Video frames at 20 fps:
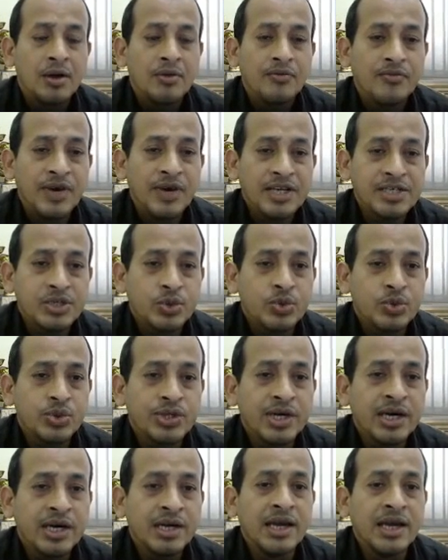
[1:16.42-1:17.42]
First
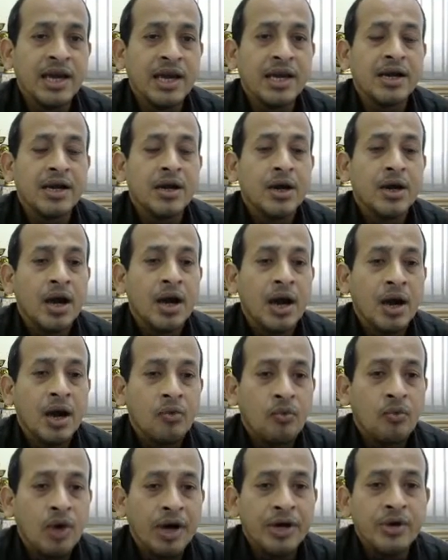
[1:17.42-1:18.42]
question, like
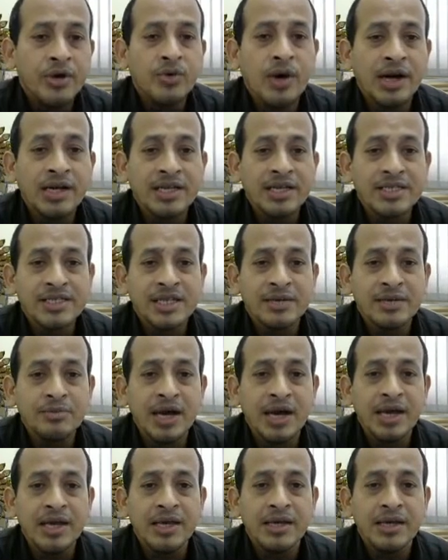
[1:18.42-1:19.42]
what do you understand
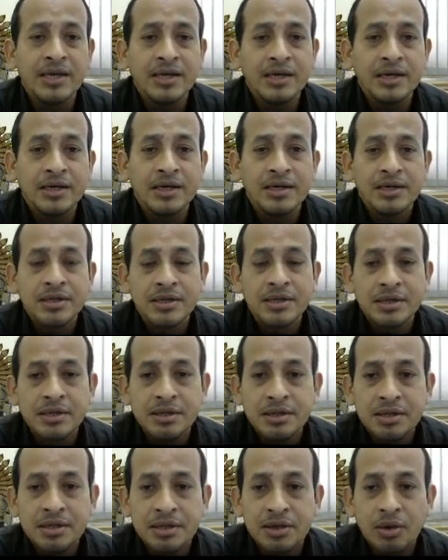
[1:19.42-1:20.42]
by
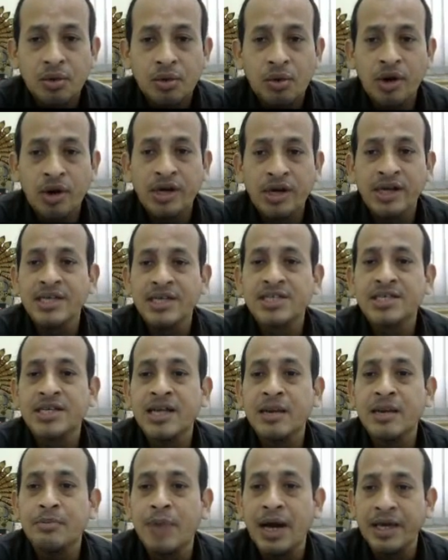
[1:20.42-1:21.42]

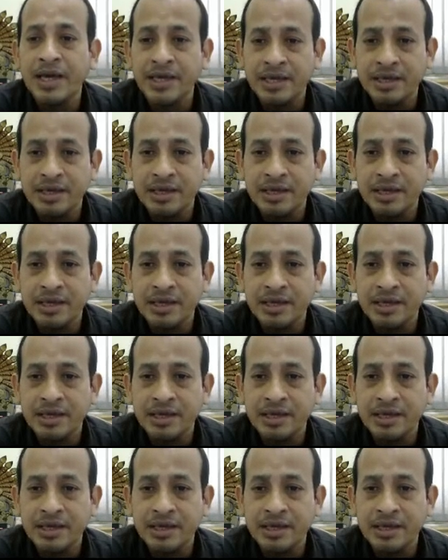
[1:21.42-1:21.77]
organizational buying?